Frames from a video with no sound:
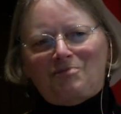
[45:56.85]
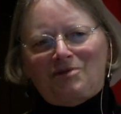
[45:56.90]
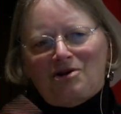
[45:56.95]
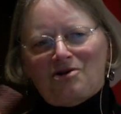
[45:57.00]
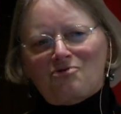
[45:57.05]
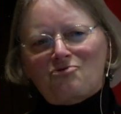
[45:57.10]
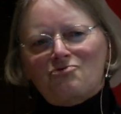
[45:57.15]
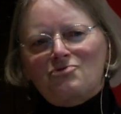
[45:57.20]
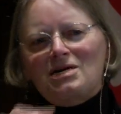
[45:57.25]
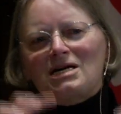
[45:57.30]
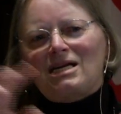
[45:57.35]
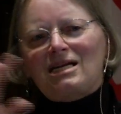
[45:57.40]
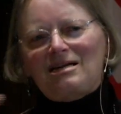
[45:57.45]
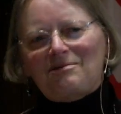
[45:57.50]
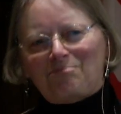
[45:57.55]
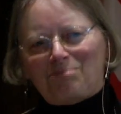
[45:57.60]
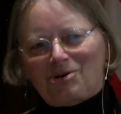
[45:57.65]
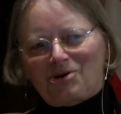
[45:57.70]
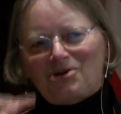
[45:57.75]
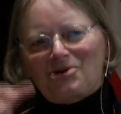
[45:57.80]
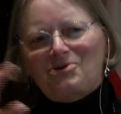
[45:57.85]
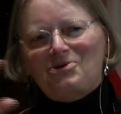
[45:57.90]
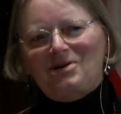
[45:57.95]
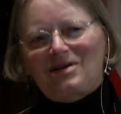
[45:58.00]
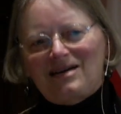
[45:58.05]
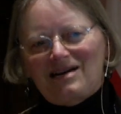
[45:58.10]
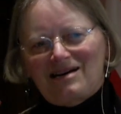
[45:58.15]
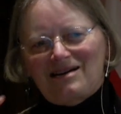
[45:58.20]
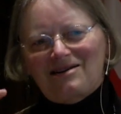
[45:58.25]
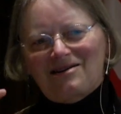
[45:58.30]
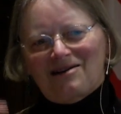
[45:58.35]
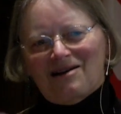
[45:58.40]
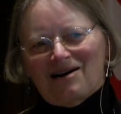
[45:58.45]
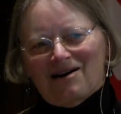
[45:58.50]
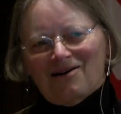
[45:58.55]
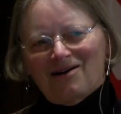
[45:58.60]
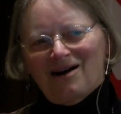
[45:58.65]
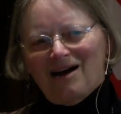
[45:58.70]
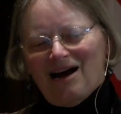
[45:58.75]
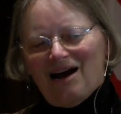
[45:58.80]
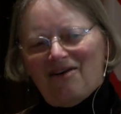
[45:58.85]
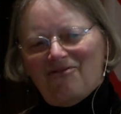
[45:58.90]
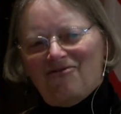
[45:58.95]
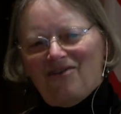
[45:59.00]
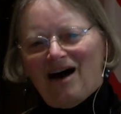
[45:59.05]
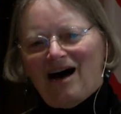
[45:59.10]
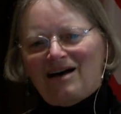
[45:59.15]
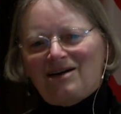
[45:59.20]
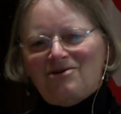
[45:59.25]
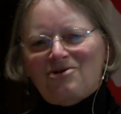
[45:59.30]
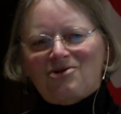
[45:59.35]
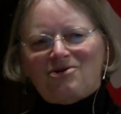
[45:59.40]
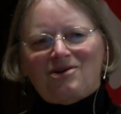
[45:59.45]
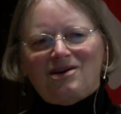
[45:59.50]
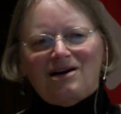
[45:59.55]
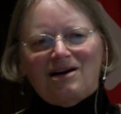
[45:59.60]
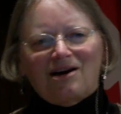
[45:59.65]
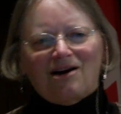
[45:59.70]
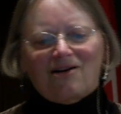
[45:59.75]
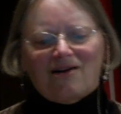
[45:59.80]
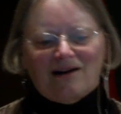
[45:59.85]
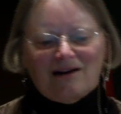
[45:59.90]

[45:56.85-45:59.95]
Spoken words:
that are really polluted, have values here.